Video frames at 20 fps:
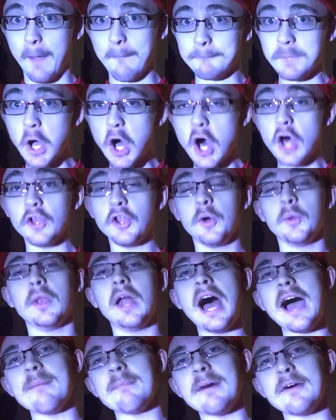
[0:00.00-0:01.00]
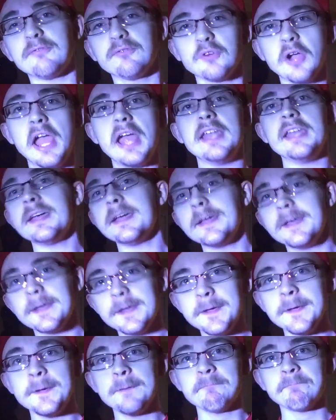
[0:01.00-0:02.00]
Ball don't lie, my friend.
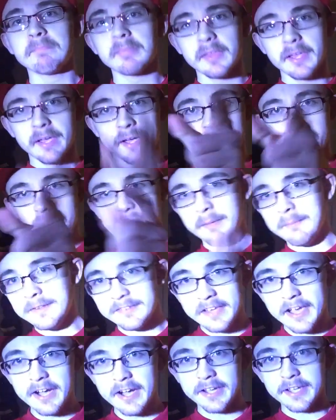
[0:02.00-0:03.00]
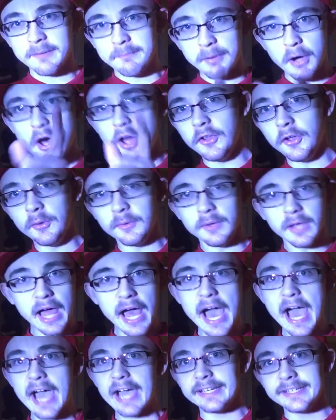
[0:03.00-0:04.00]
Let me tell you, ball don't
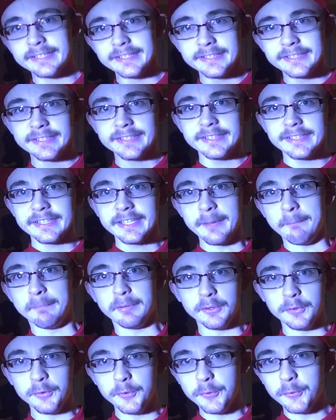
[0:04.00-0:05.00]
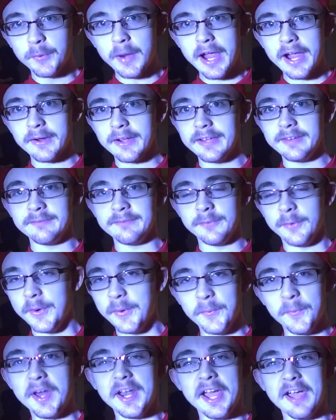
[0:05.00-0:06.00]
lie. You blue wearing,
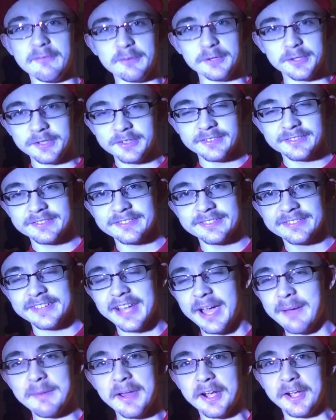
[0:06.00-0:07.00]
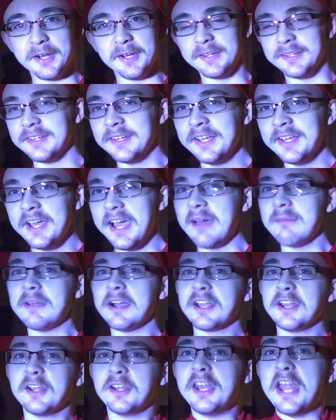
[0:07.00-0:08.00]
well, whatever. I'm not gonna. I'm
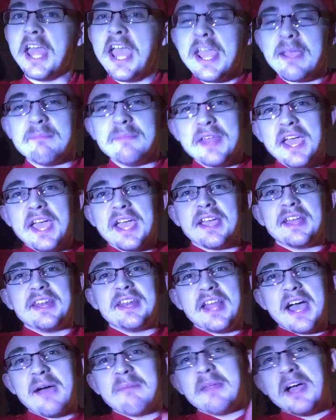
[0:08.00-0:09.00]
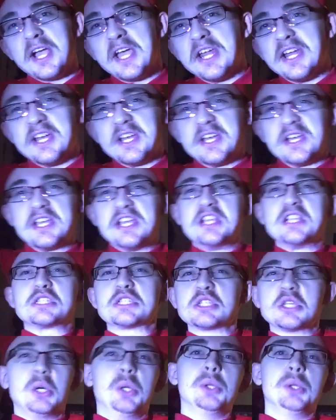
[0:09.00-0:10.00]
not gonna name it. I'm not gonna
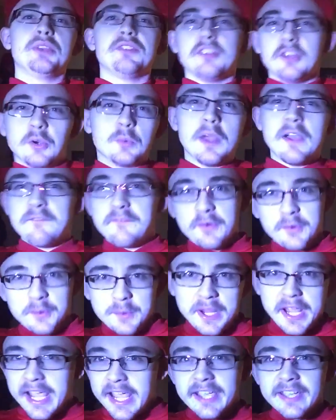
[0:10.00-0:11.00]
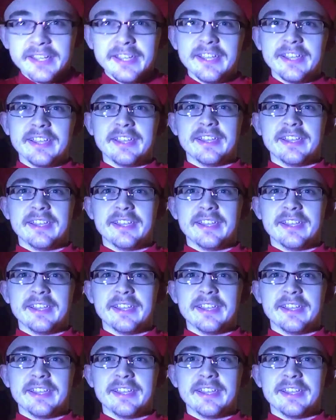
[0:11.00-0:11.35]
insult a referee.